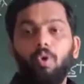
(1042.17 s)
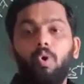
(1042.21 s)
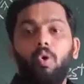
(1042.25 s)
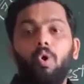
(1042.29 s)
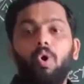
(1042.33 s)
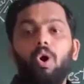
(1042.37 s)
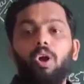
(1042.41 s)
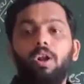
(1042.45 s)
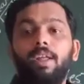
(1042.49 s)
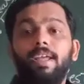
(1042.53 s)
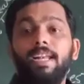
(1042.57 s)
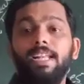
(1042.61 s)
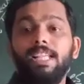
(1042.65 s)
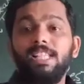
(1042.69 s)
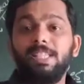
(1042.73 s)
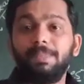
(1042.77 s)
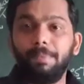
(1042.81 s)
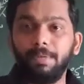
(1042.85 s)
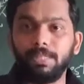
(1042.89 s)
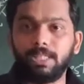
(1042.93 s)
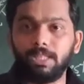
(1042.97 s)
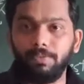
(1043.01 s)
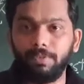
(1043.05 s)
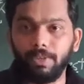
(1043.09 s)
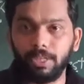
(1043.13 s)
or any
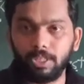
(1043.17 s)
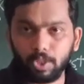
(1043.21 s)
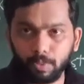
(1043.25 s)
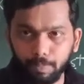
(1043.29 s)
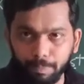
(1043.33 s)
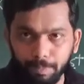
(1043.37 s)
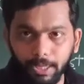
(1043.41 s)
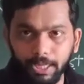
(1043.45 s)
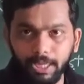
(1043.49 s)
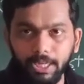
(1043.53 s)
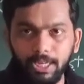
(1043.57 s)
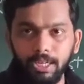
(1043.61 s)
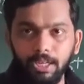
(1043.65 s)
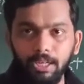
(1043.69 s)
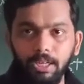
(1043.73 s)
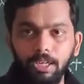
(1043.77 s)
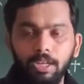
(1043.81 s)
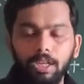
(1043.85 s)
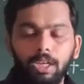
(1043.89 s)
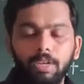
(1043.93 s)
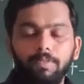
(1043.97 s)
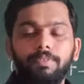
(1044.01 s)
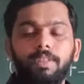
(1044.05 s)
specific speed.